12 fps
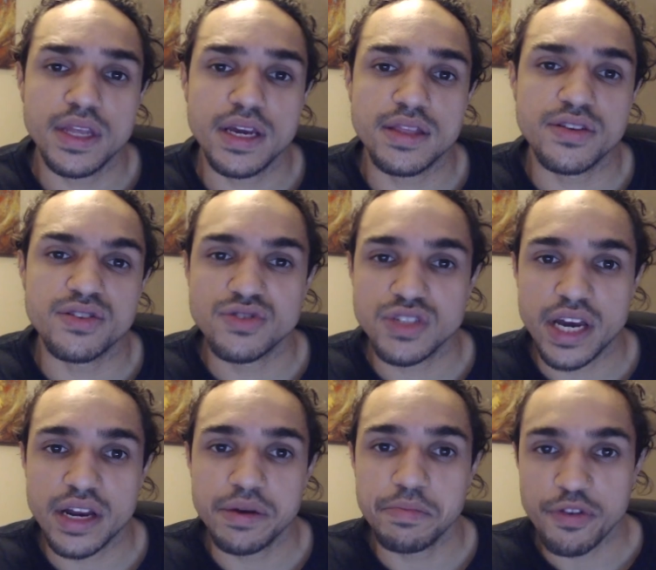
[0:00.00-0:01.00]
I think you just
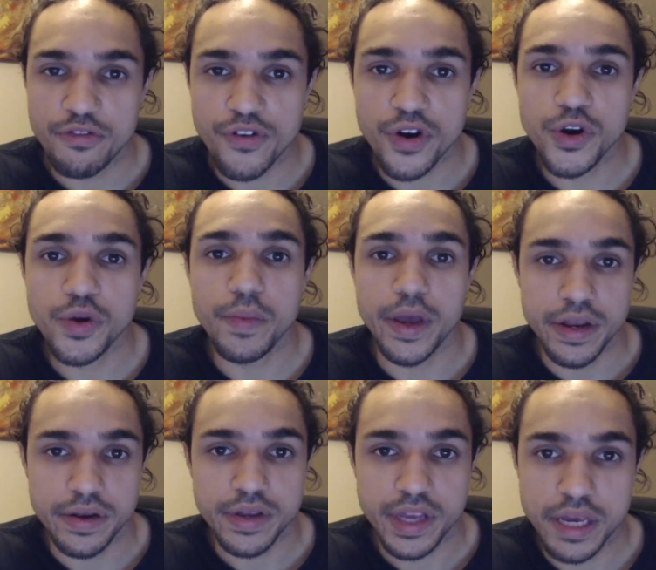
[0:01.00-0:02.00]
got to be firm
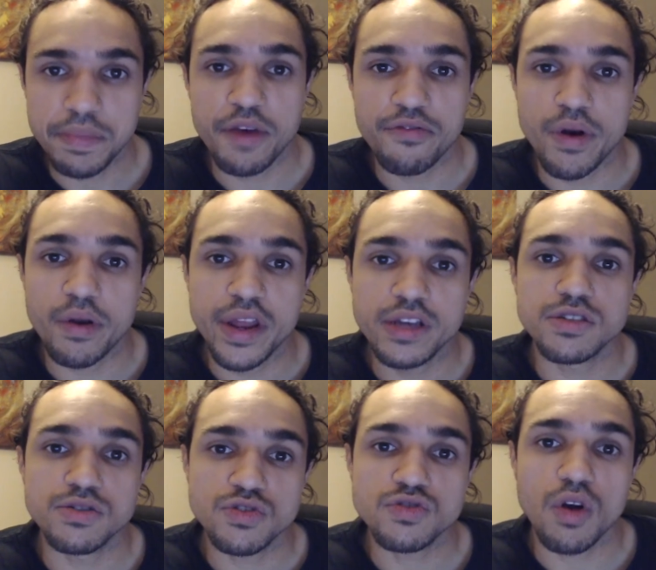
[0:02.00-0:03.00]
and keep that
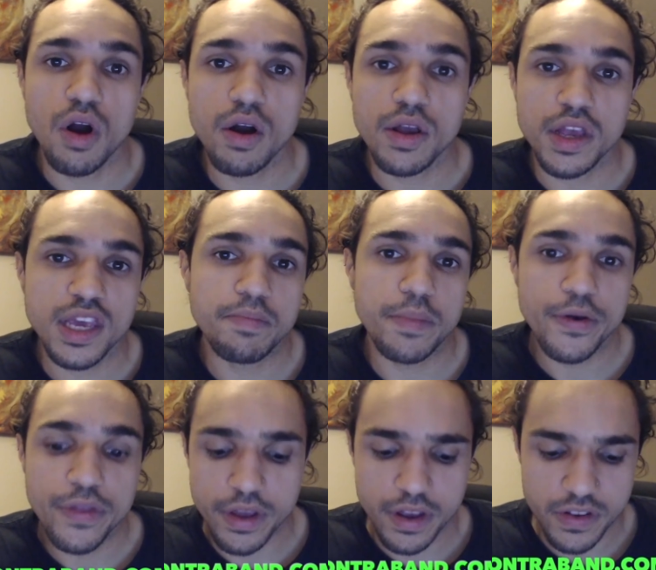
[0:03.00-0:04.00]
foundation strong and keep
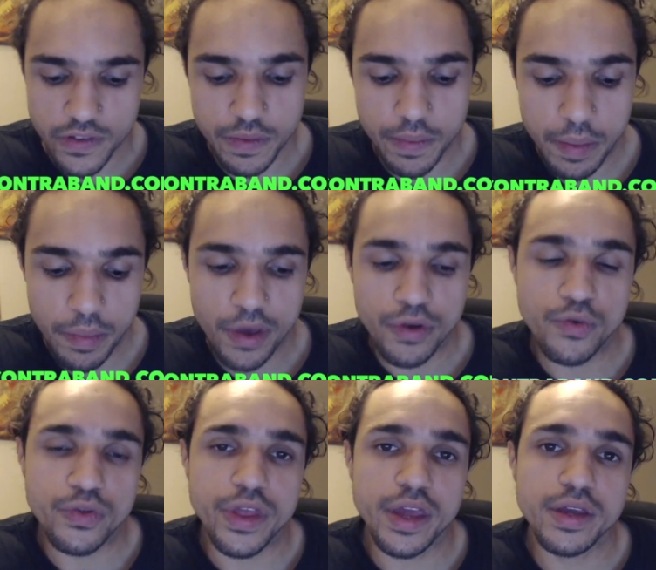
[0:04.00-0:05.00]
building, because this might be a
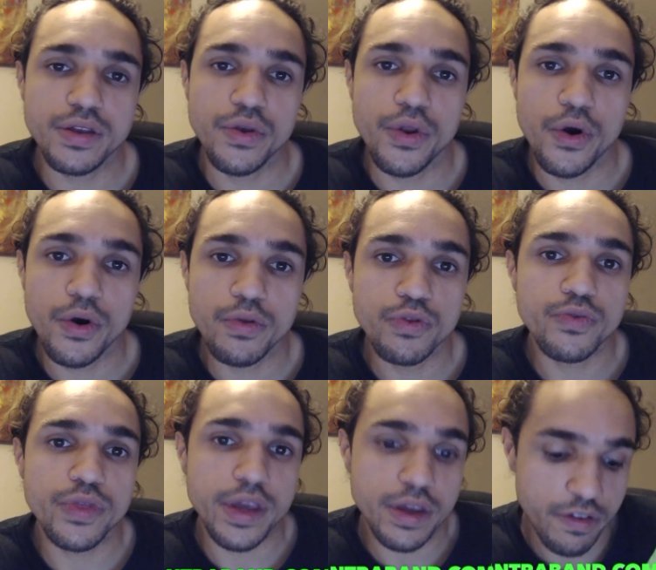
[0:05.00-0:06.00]
new thing, you know, a new
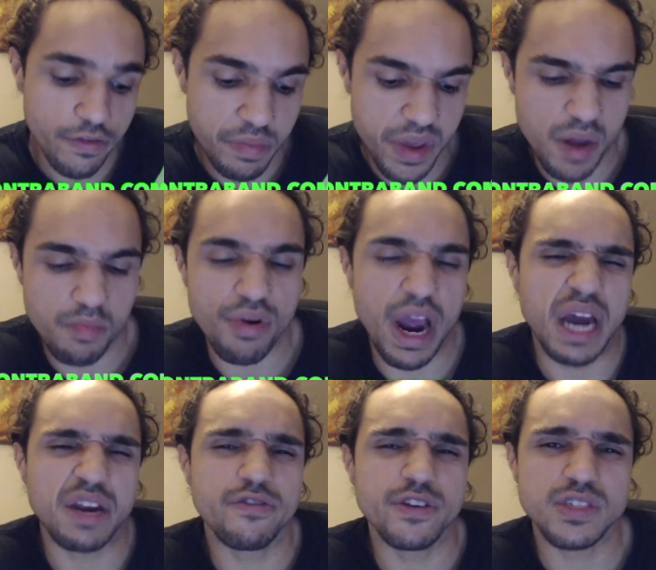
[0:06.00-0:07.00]
thing of being
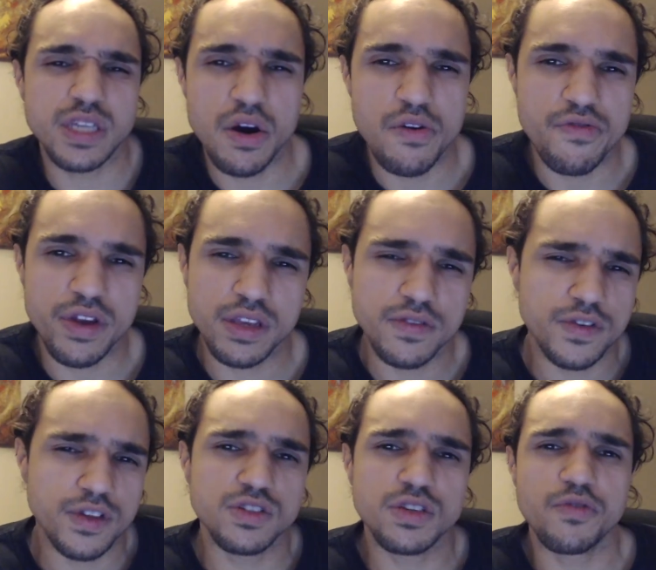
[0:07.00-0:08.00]
proud of yourself and
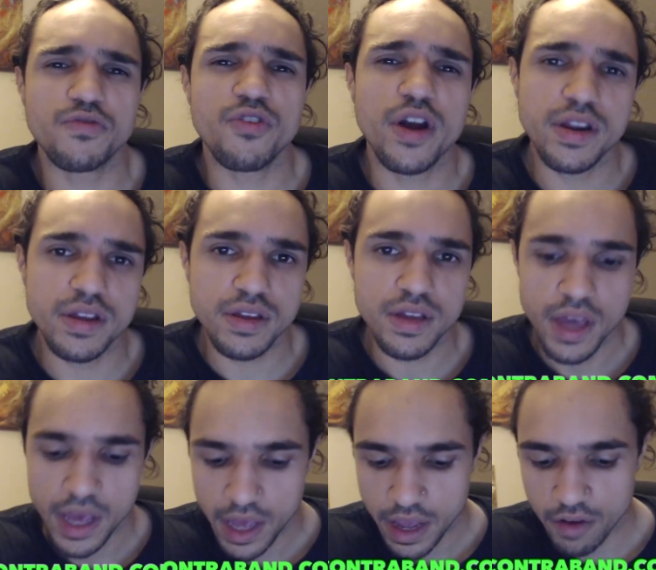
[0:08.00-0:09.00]
giving yourself credit
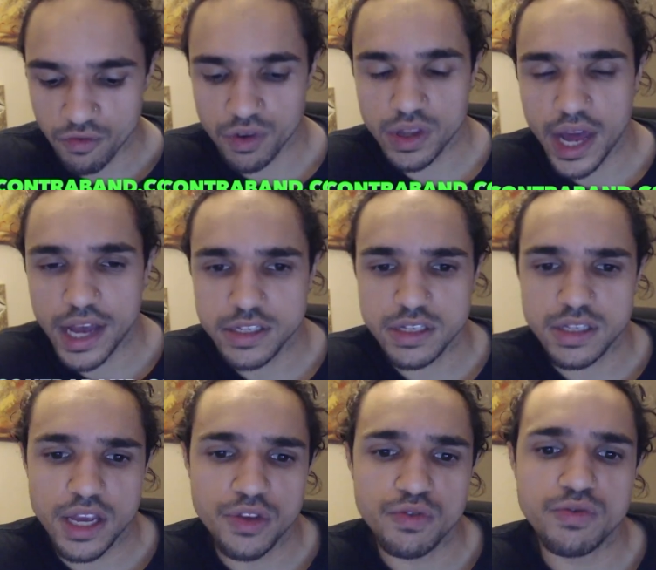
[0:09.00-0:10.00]
and realizing
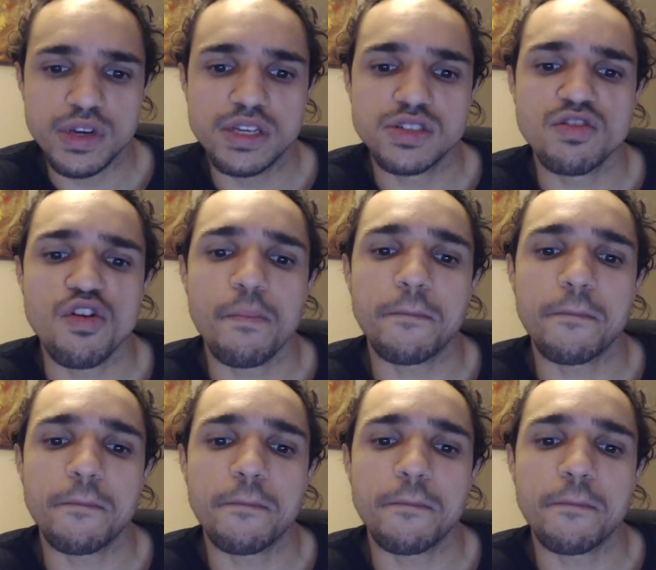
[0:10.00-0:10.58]
that you don't need certain